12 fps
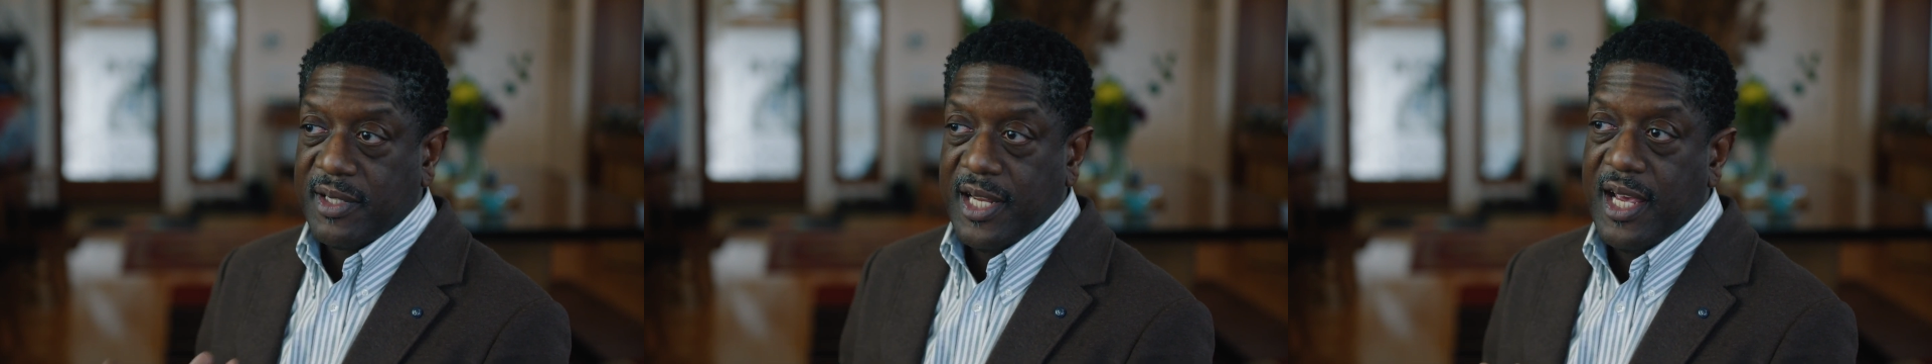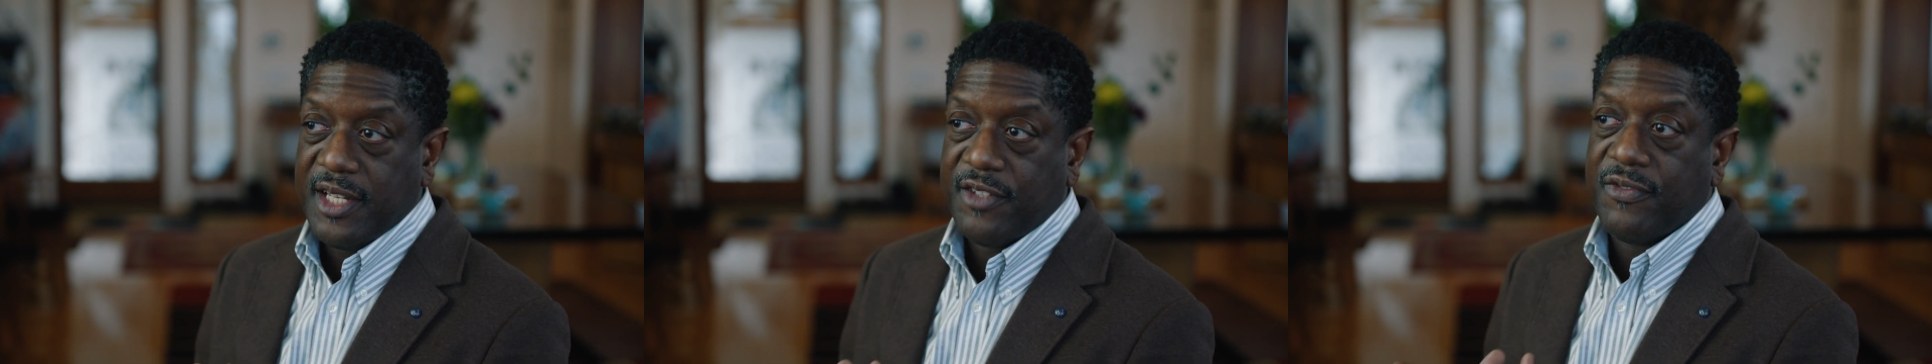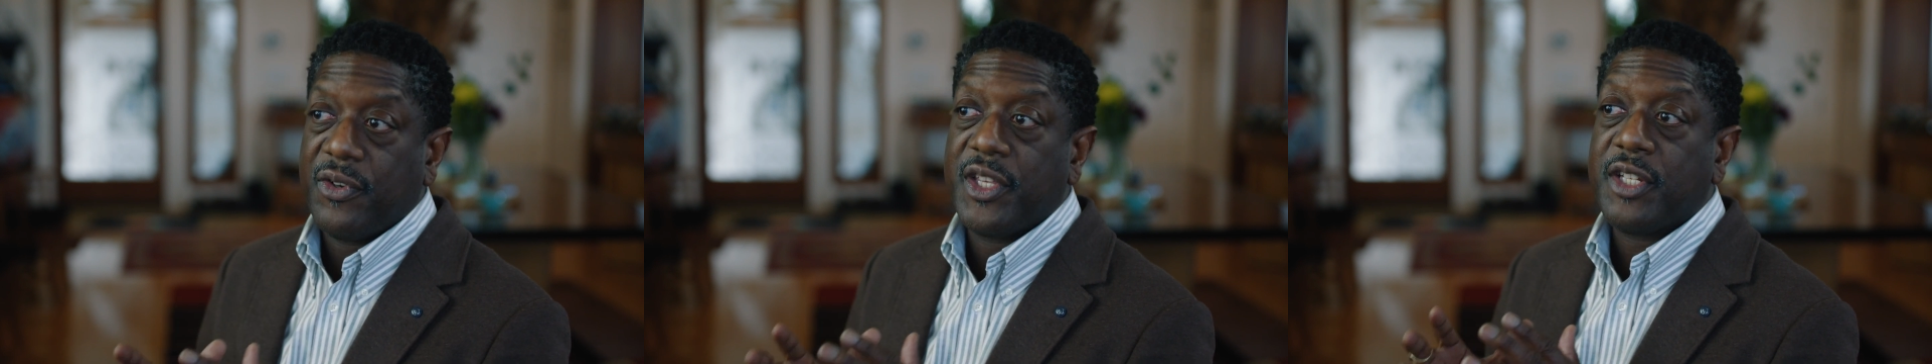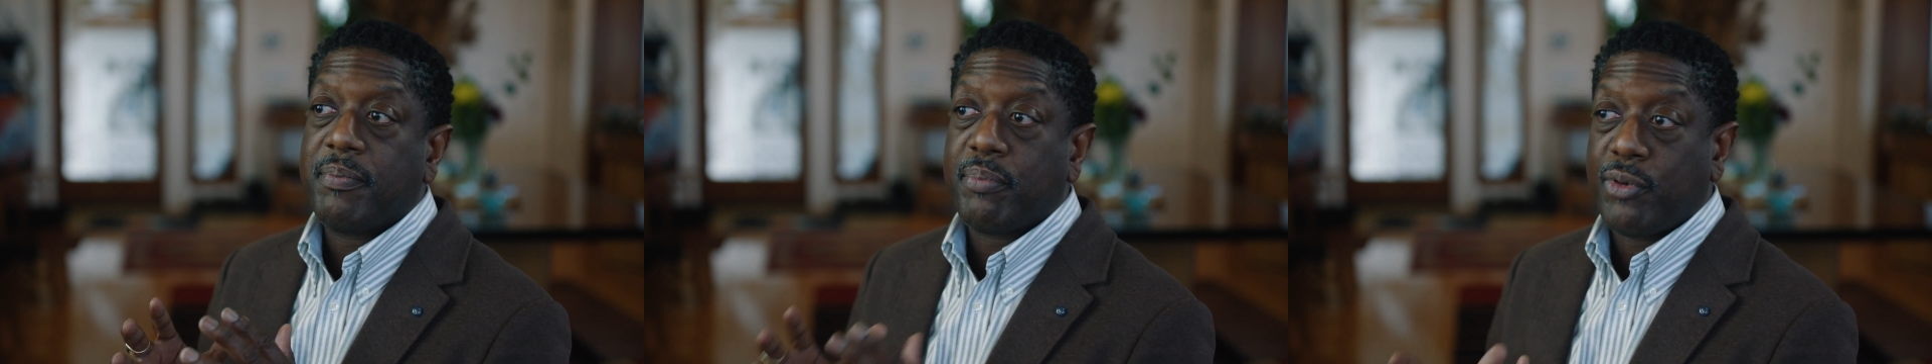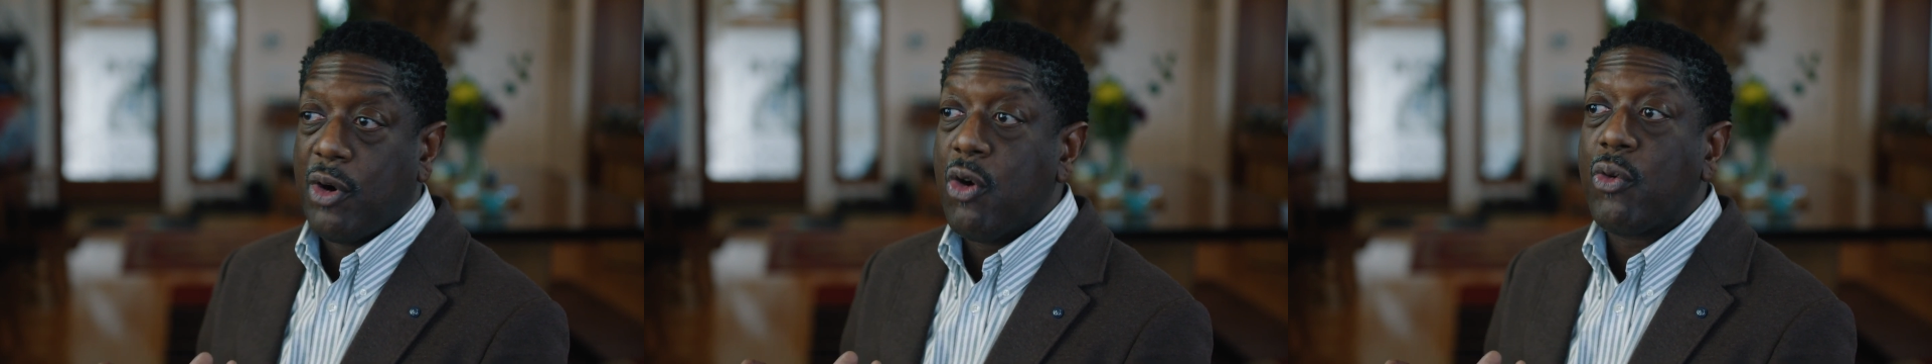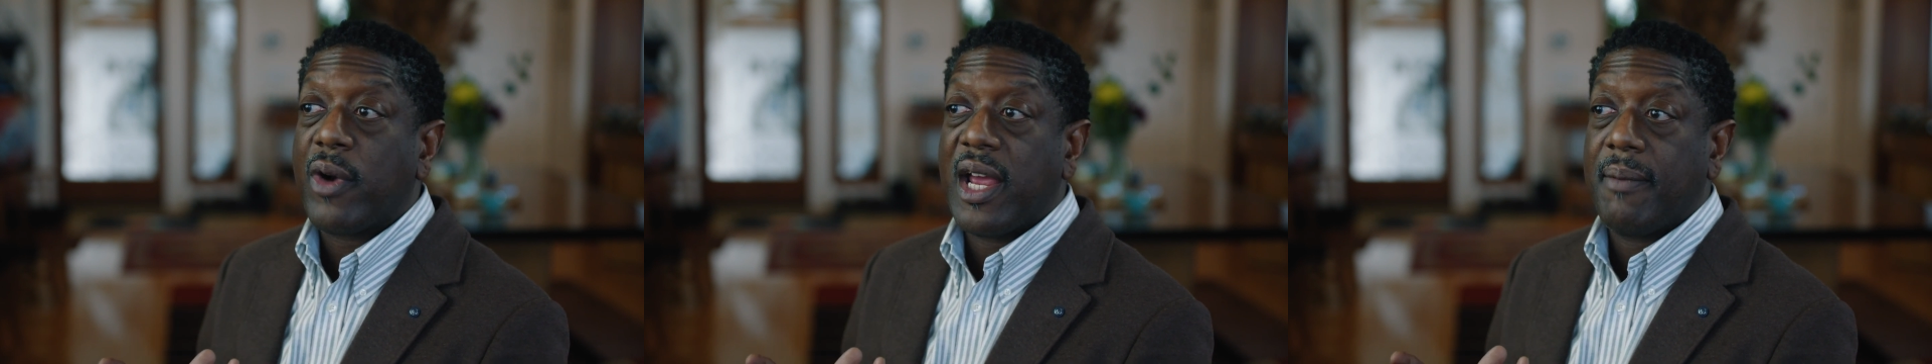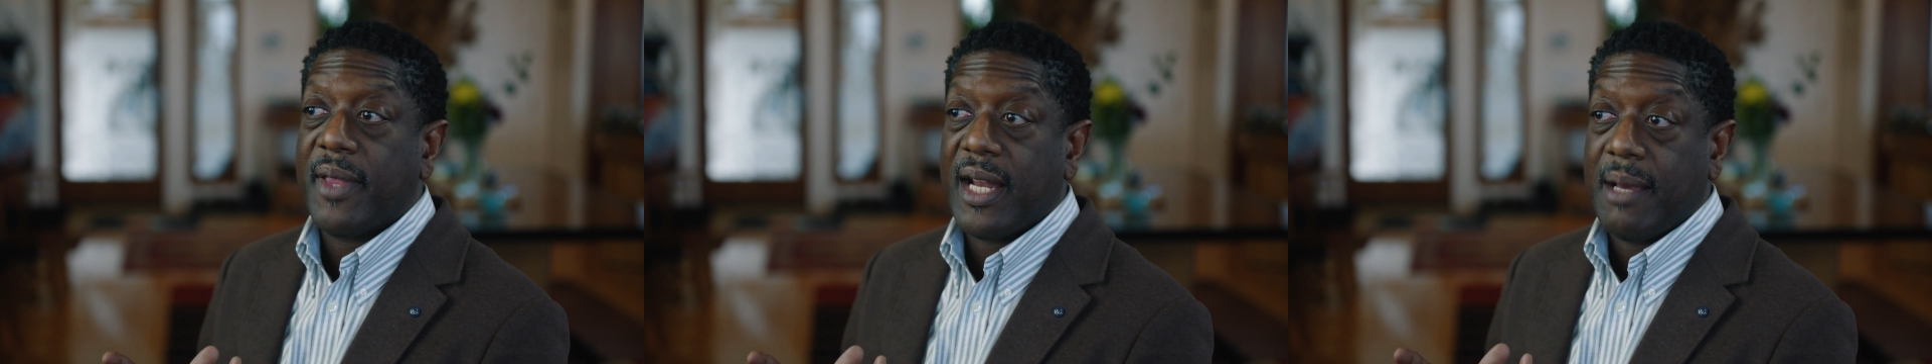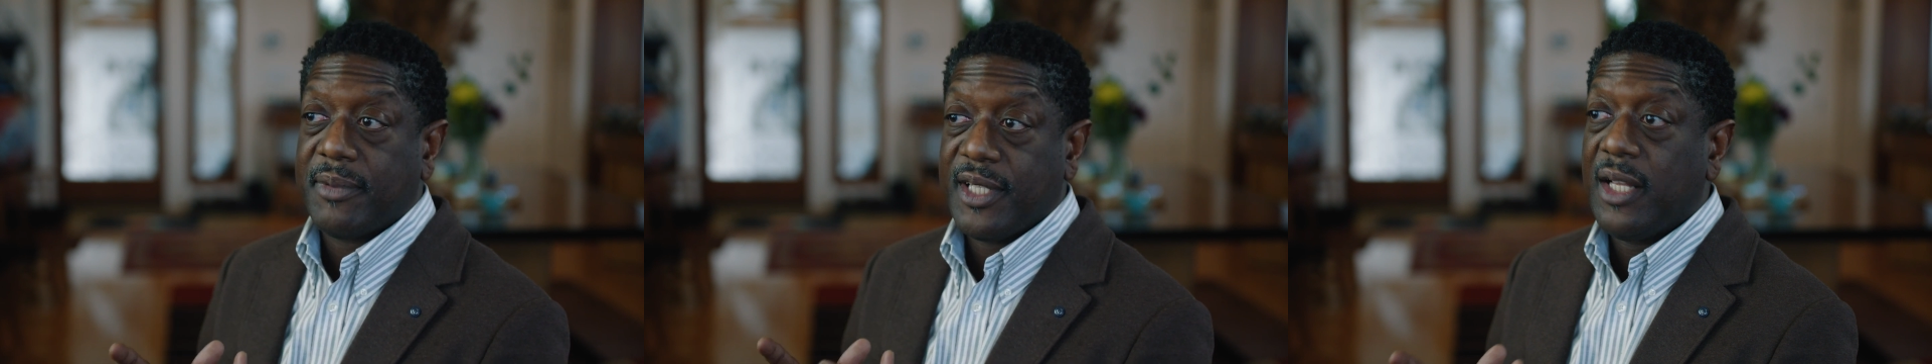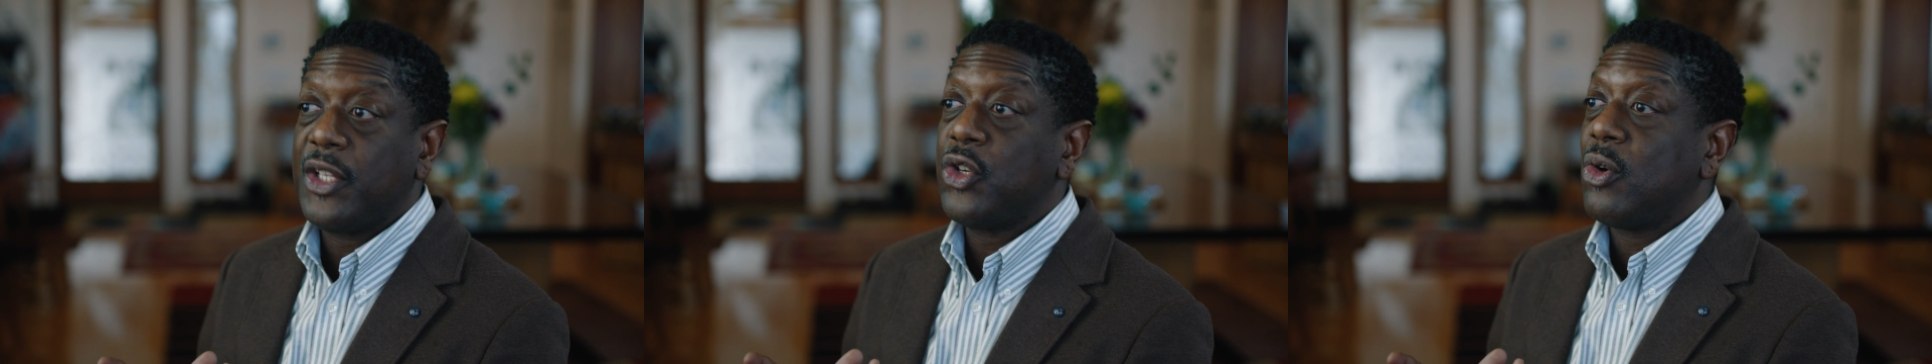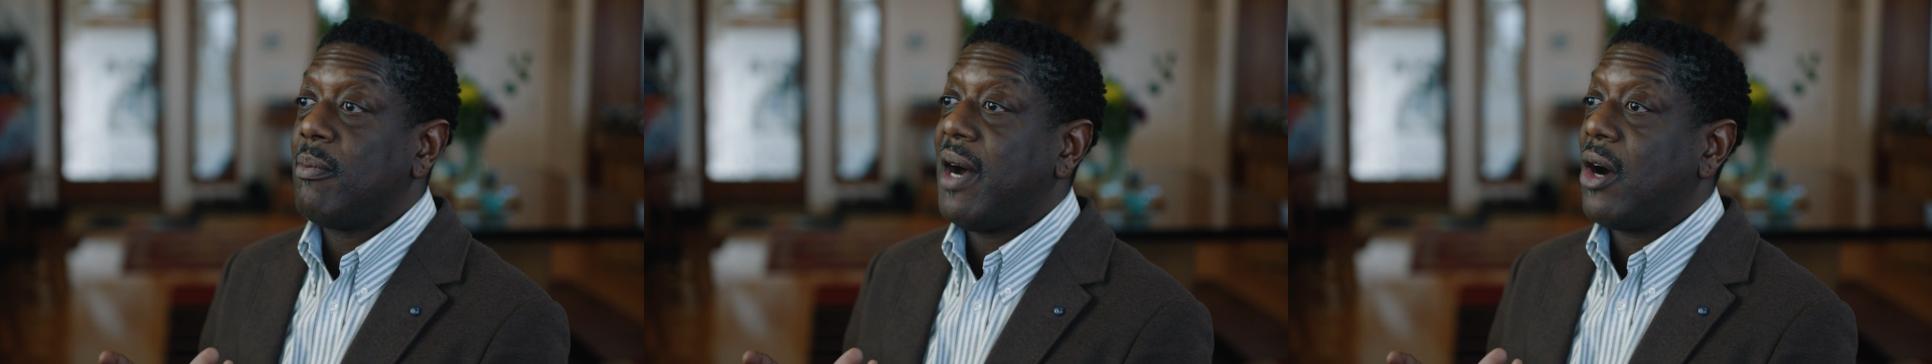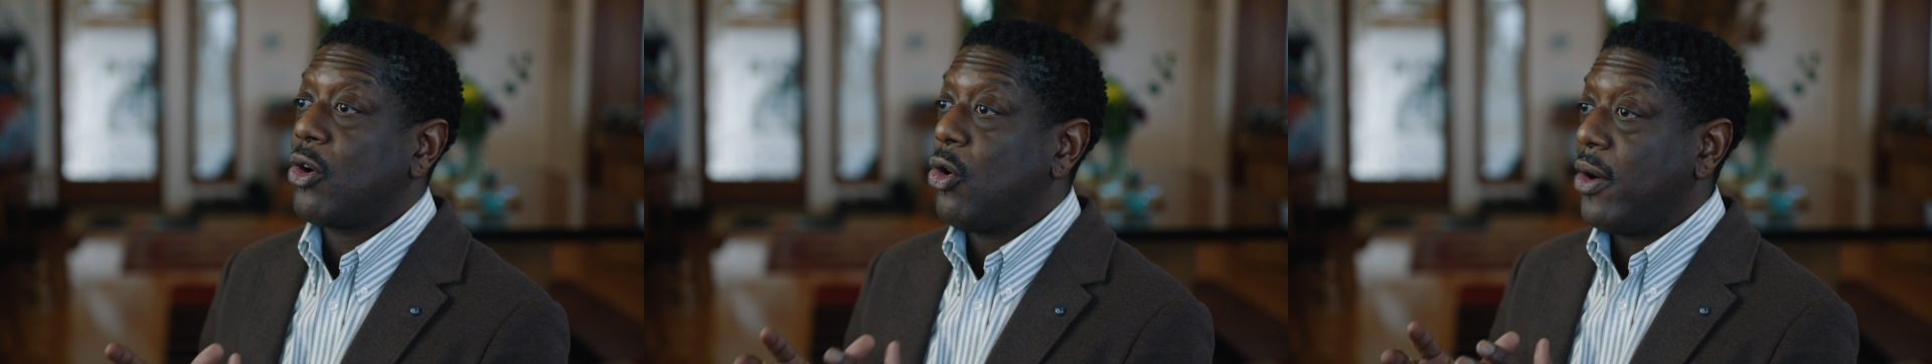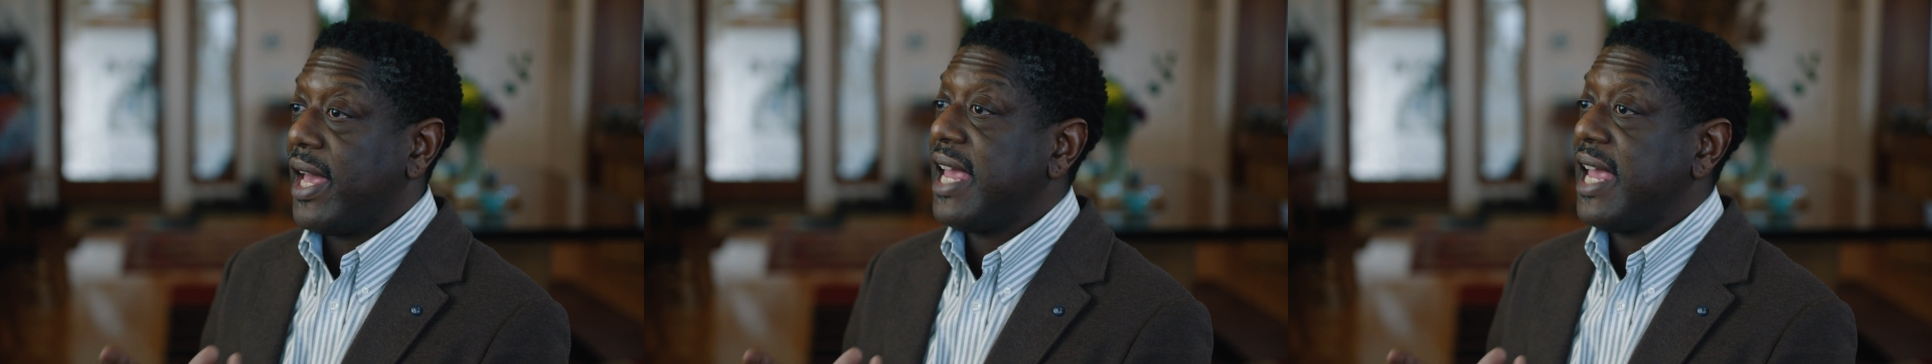test for this program that I'm telling you about called